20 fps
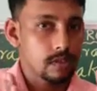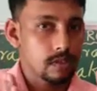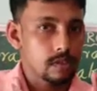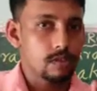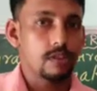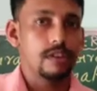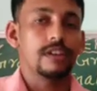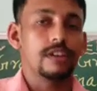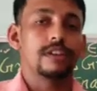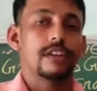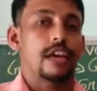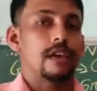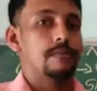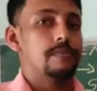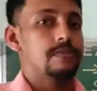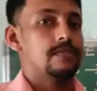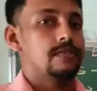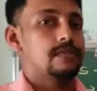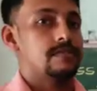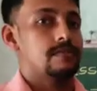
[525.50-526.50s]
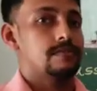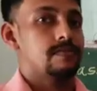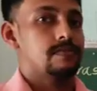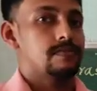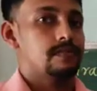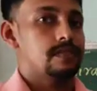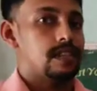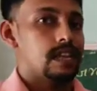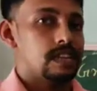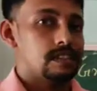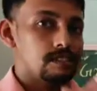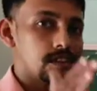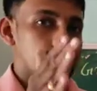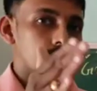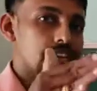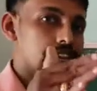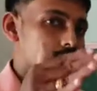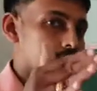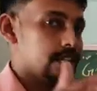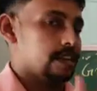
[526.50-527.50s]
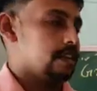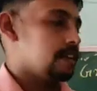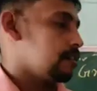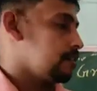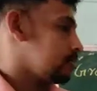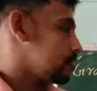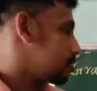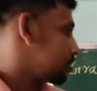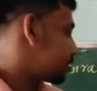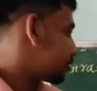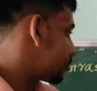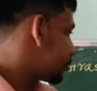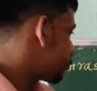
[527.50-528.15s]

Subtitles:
three types. There are three categories.